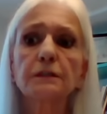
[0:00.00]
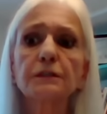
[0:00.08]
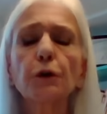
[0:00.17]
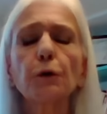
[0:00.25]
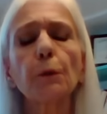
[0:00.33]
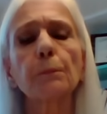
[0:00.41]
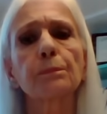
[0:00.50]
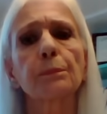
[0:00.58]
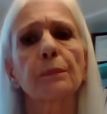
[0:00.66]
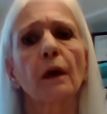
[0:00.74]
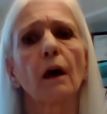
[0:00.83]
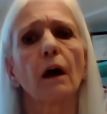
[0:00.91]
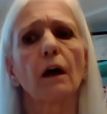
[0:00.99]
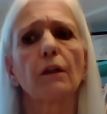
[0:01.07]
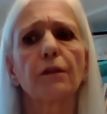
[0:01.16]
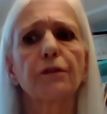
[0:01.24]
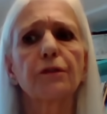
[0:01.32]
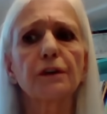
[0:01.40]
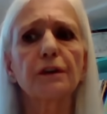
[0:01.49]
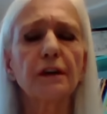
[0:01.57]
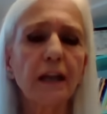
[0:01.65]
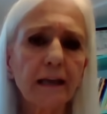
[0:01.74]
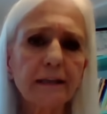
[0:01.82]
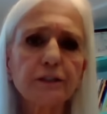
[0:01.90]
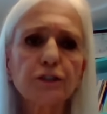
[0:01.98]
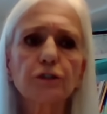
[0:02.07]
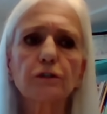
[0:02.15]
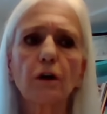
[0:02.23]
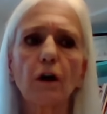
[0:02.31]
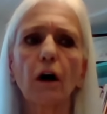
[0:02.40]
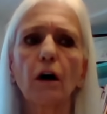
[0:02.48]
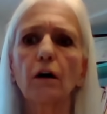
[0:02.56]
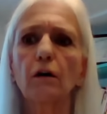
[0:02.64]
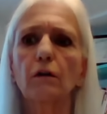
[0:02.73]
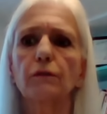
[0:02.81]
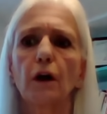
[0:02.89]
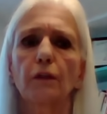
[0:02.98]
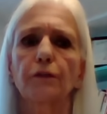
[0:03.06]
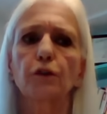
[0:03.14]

So the nature of